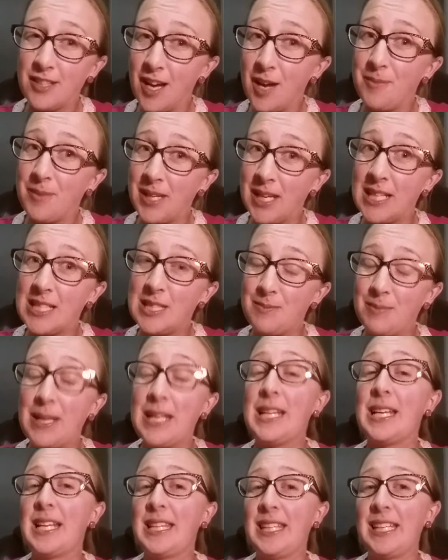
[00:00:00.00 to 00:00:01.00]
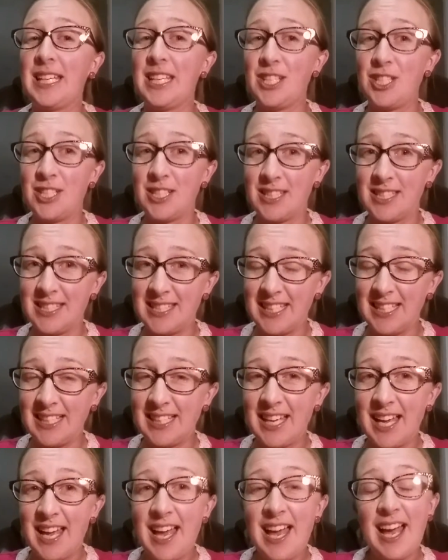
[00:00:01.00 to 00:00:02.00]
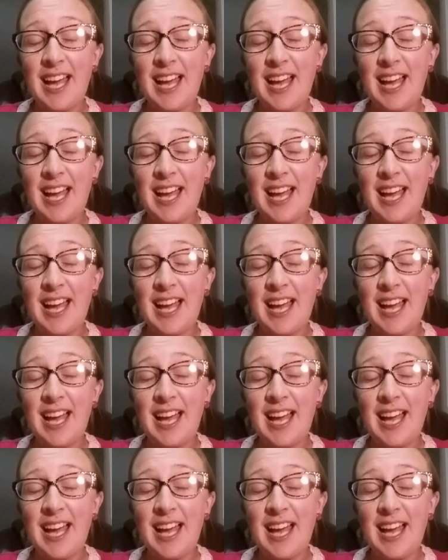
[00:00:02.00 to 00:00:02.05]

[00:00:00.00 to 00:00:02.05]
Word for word: time that I spend at the kitchen sink.